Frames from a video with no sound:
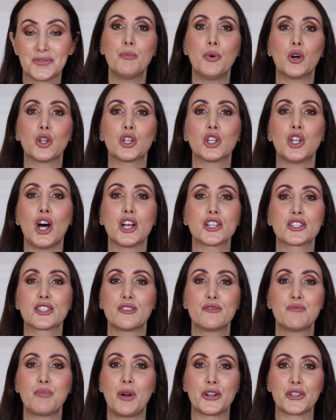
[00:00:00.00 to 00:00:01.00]
But lots
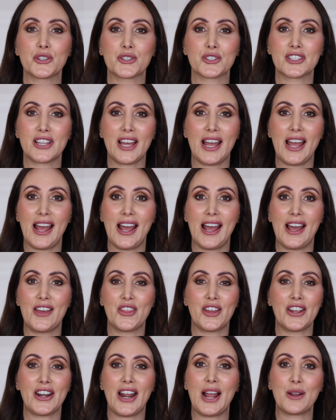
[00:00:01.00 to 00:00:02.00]
of products there
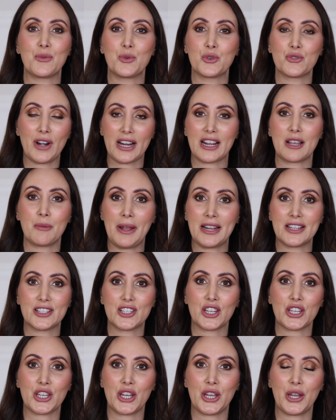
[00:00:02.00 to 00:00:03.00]
that I would recommend
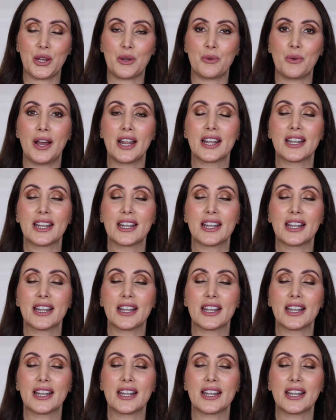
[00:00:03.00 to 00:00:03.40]
to you.